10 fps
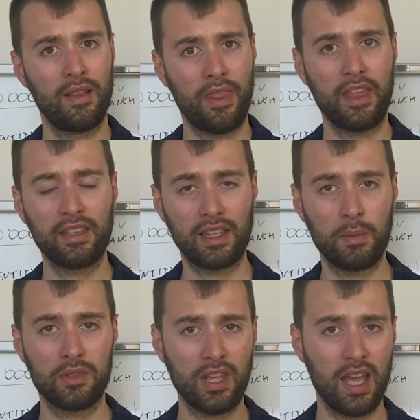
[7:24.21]
thing that I'm
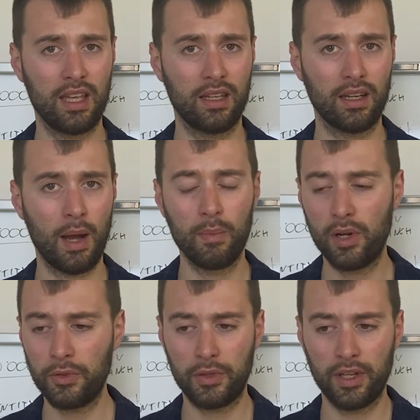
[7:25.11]
saying, I'm
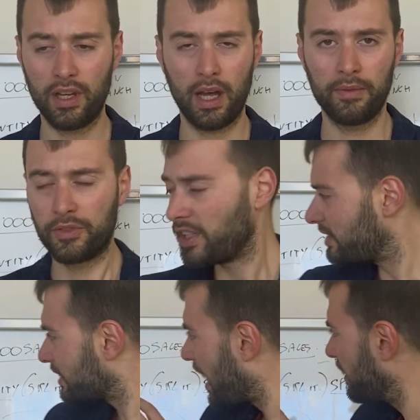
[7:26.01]
not this
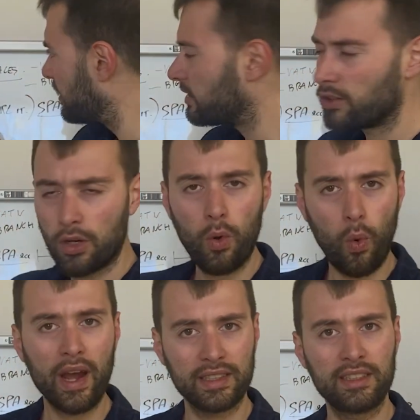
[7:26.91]
case is, you know
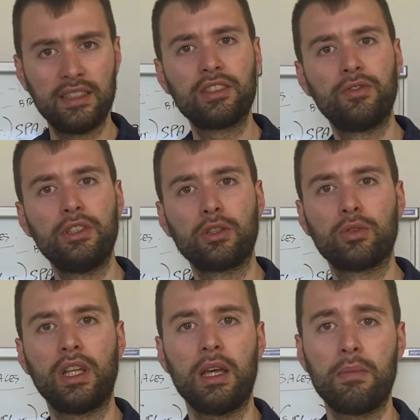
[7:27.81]
why I did this video
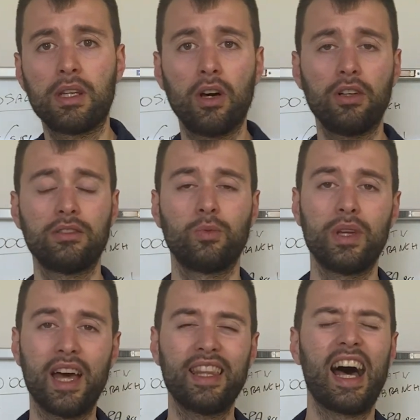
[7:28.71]
today? Because we
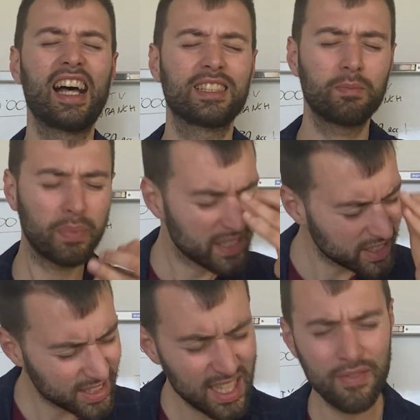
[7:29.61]
had a
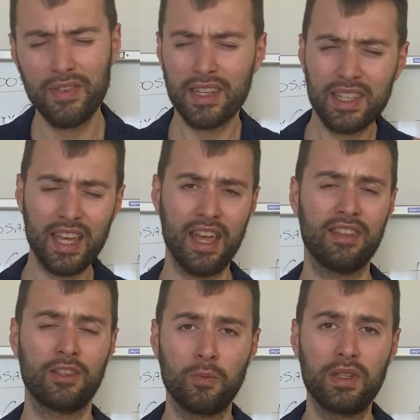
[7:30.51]
specific case, a
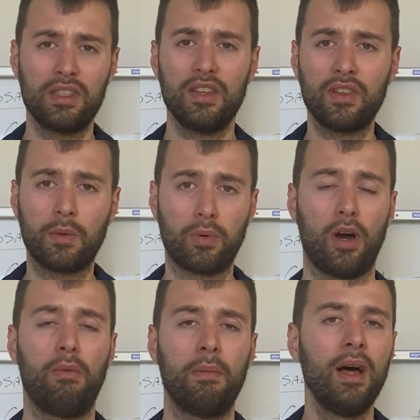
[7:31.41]
specific
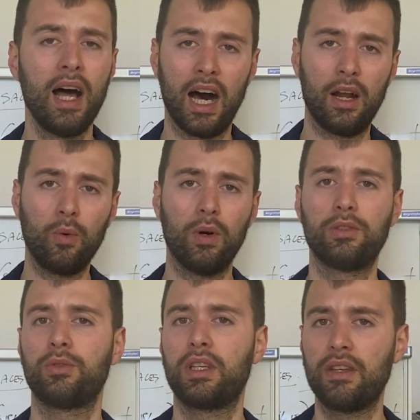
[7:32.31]
problem. I don't want
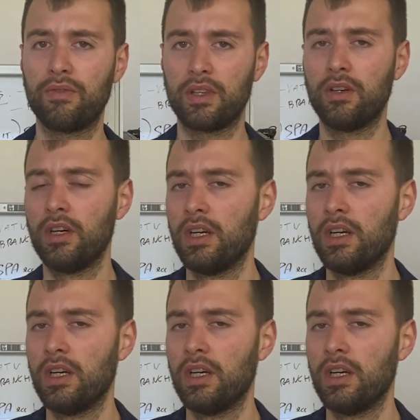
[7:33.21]
to give you